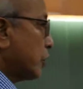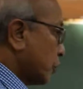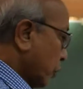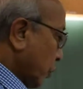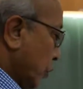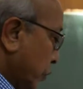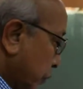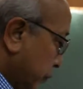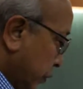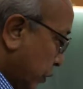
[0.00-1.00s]

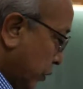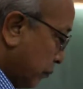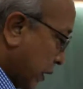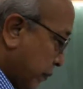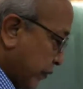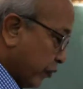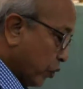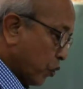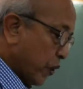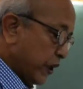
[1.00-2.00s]
So, but before
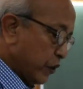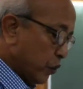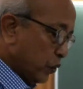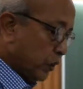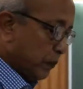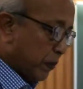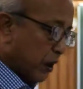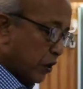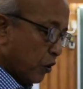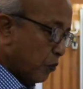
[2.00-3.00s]
going to the
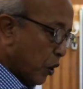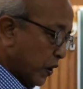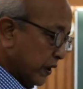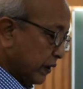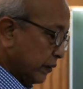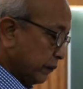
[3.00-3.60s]
Parton model,